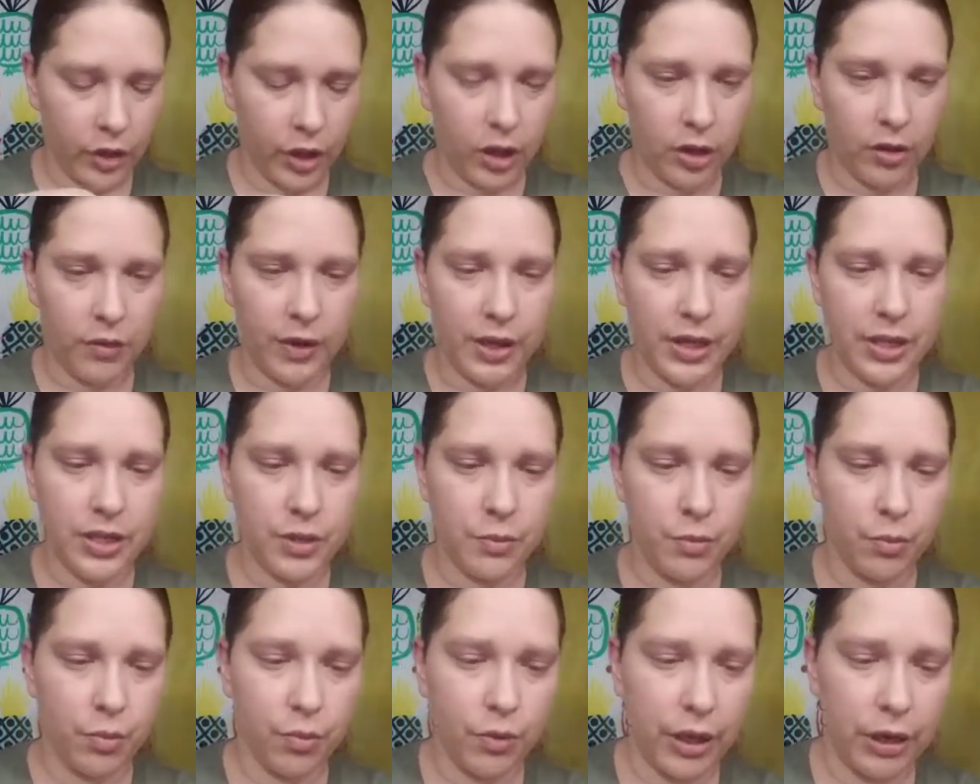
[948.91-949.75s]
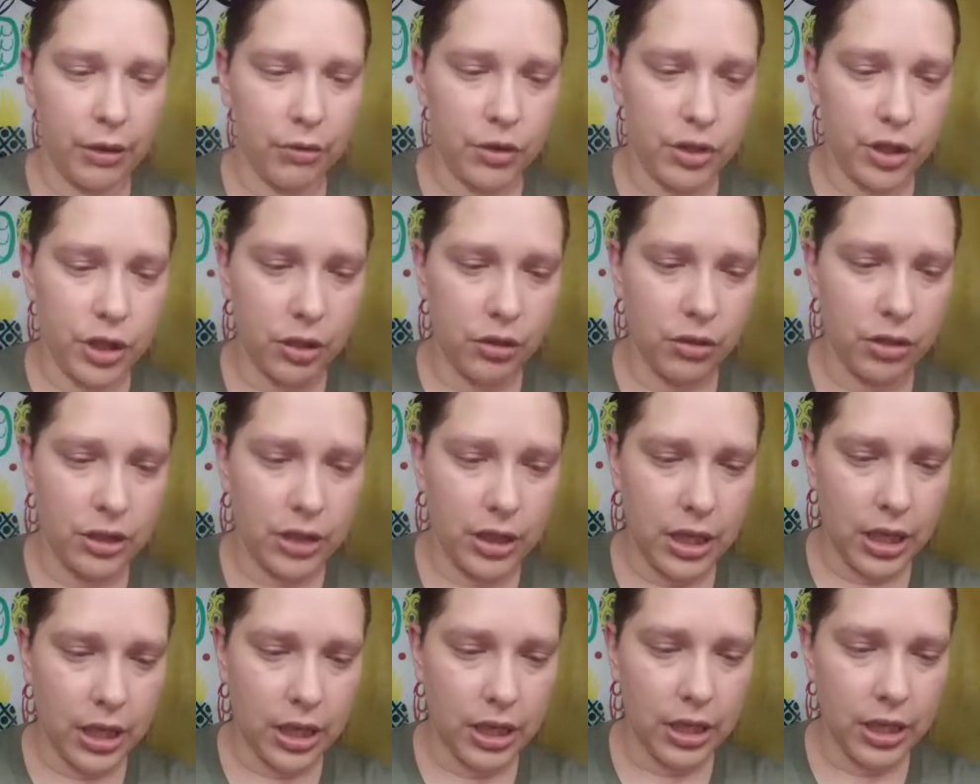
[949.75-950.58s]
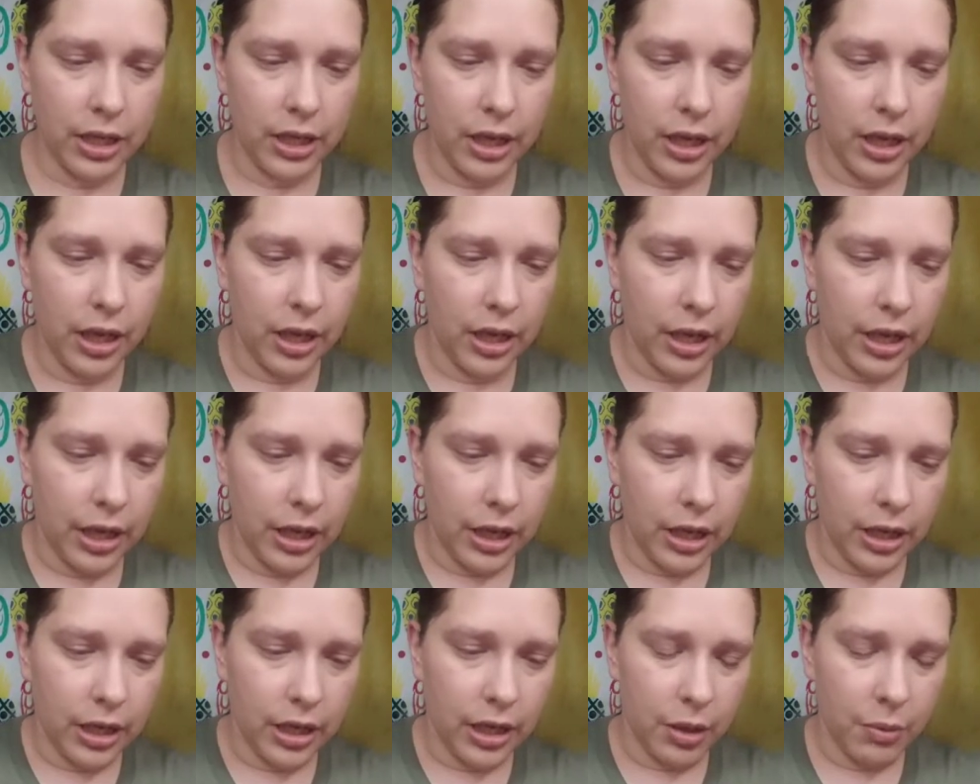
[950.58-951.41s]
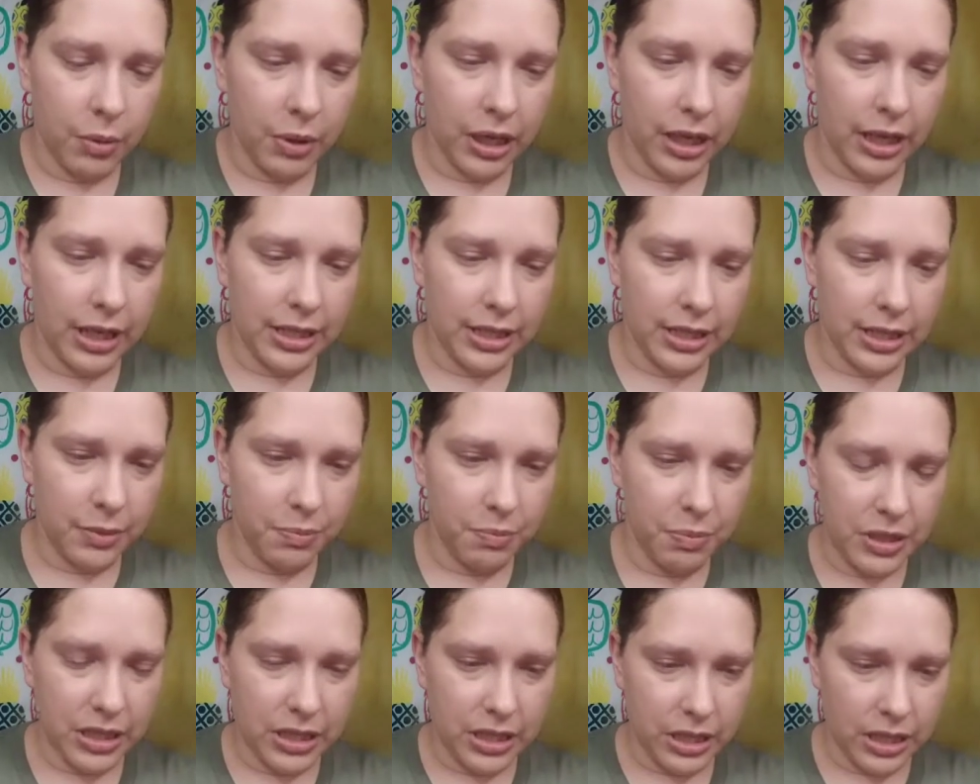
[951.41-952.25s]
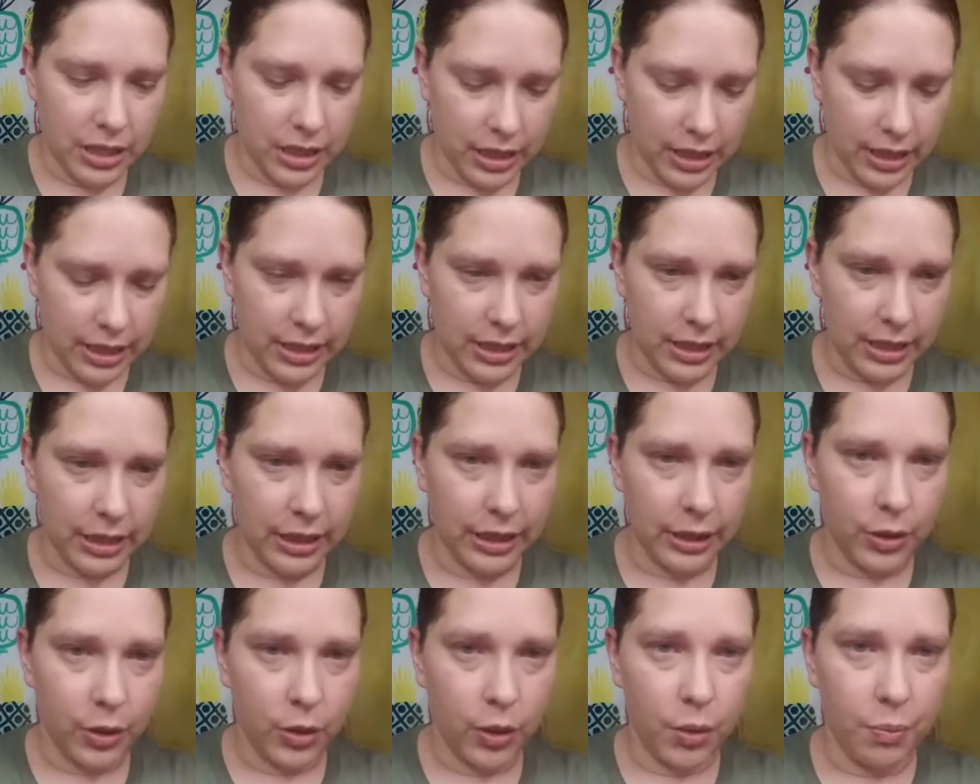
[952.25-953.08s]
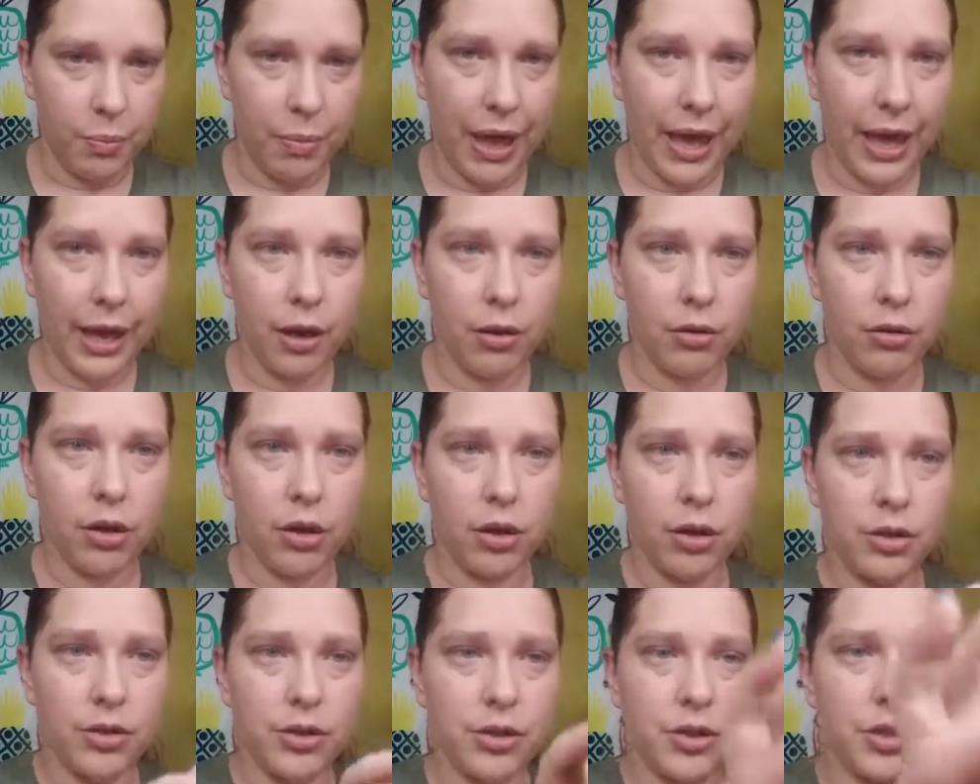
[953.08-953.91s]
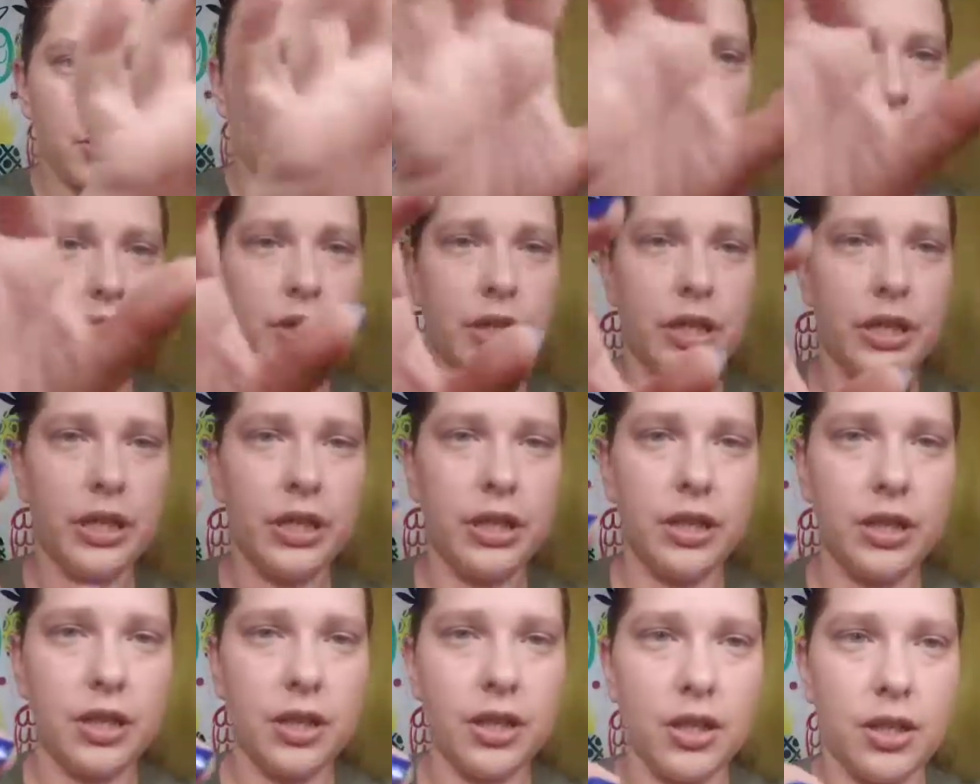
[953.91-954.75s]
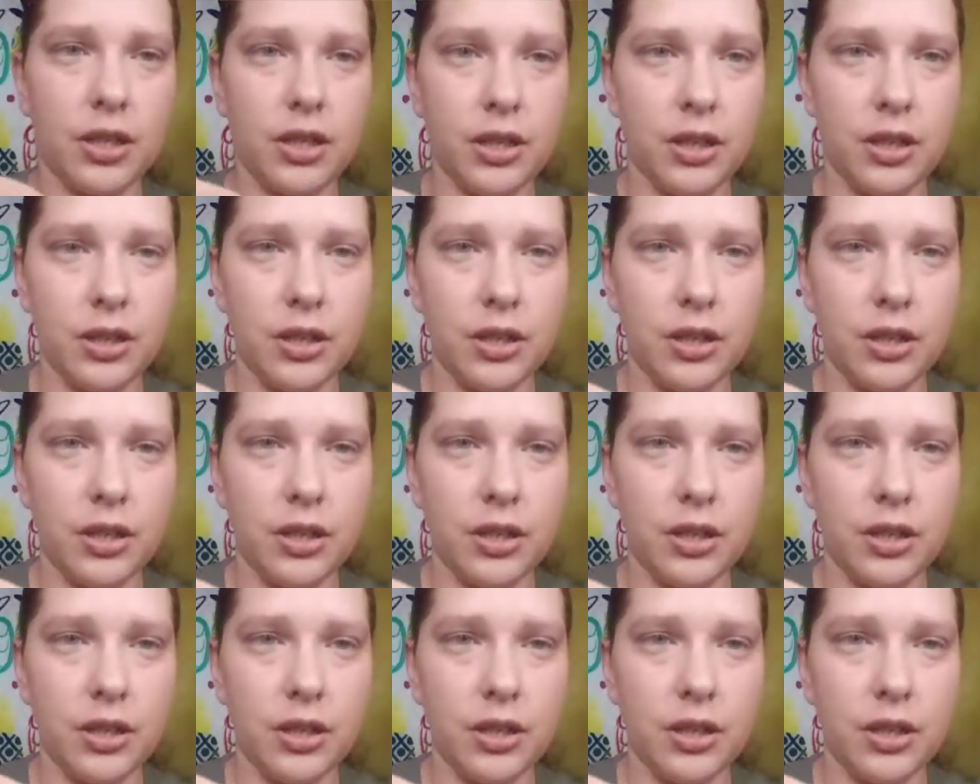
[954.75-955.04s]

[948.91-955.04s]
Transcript: Alright, brow gel done. Now we're going to dip into these little powders over here.